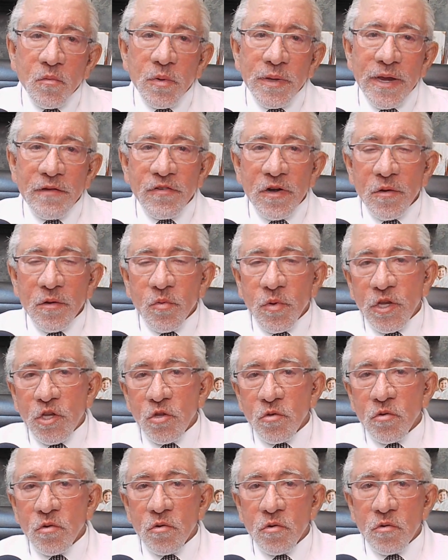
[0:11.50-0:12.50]
Whenever we
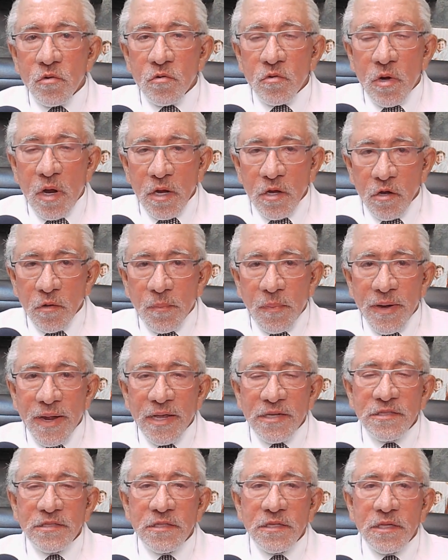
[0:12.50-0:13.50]
do
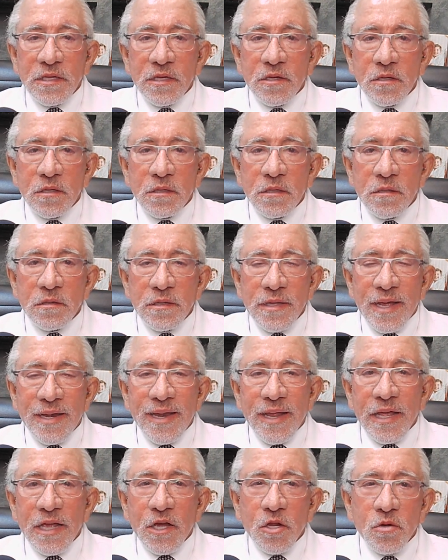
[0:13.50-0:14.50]
rhinoplasty, that
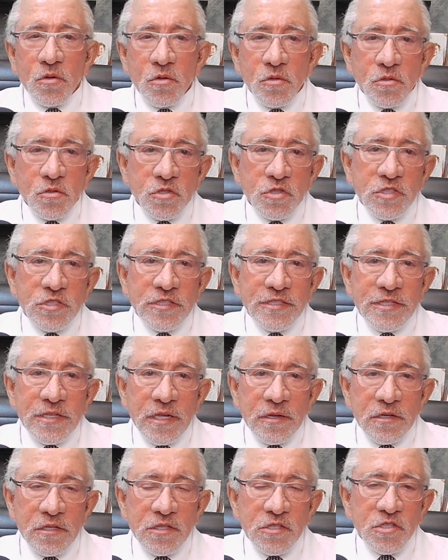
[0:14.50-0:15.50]
includes
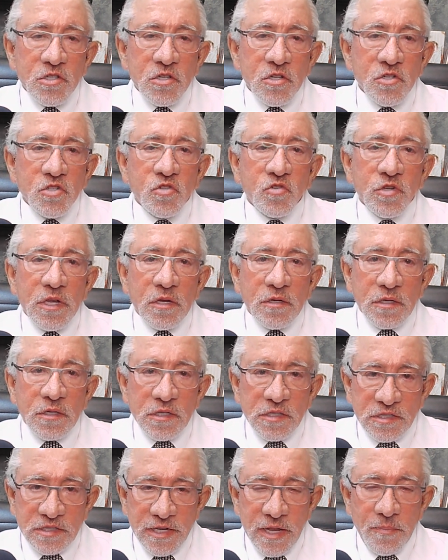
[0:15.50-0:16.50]
surgery on the
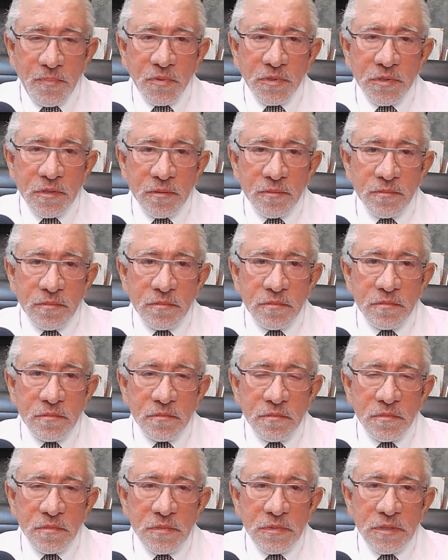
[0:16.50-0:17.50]
septum,
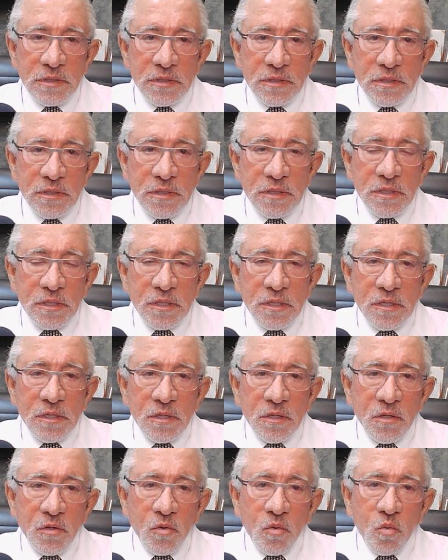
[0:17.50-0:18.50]

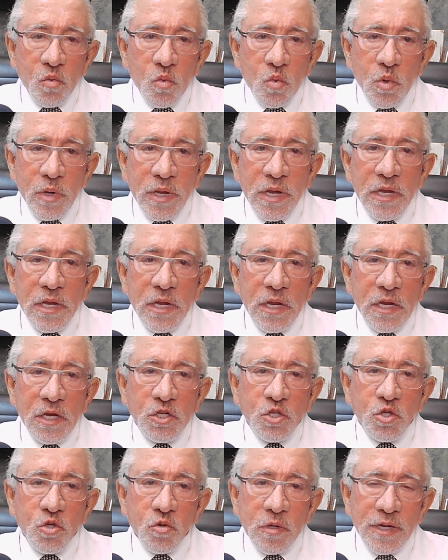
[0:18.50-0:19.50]
we
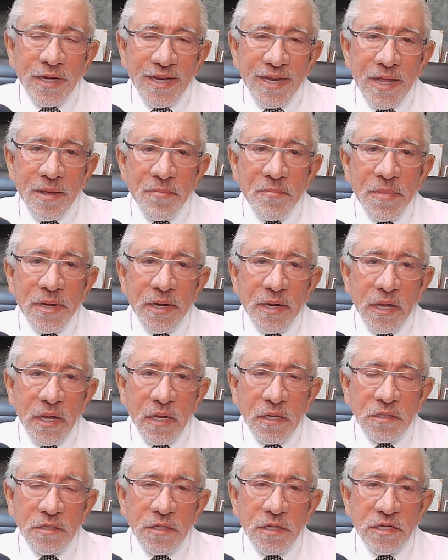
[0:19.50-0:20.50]
need to
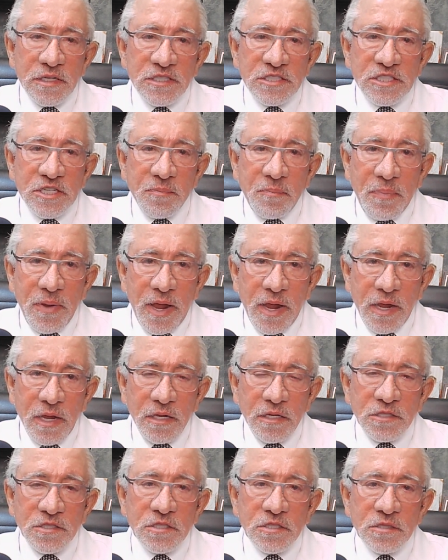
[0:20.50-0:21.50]
eliminate the
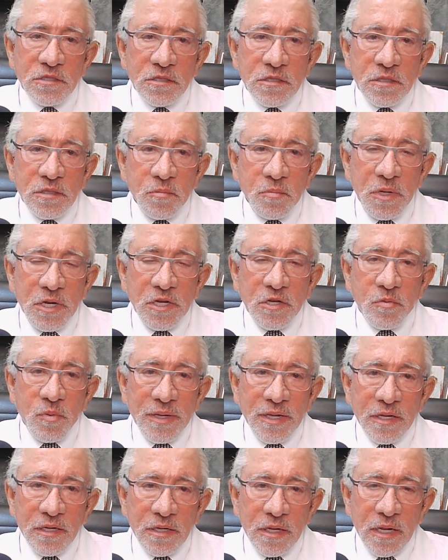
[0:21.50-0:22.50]
space
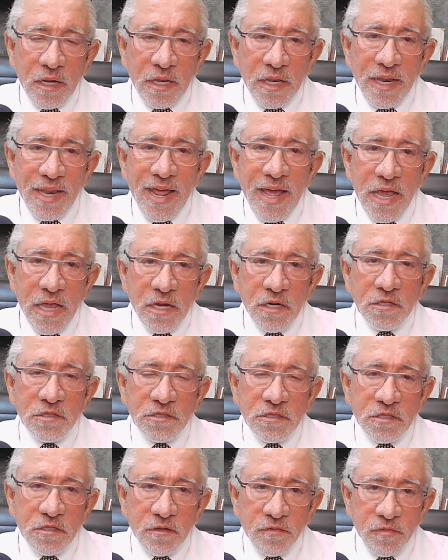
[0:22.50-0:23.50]
between the
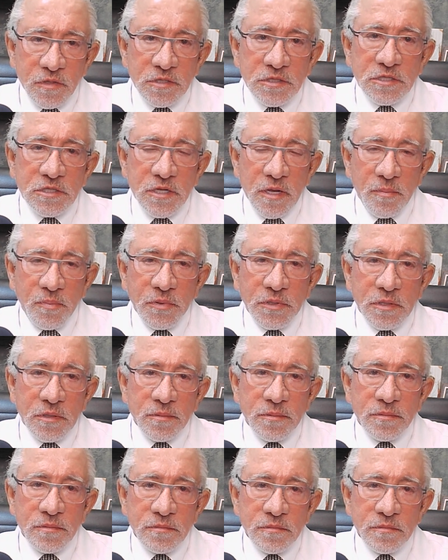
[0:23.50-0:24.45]
layers of the septum.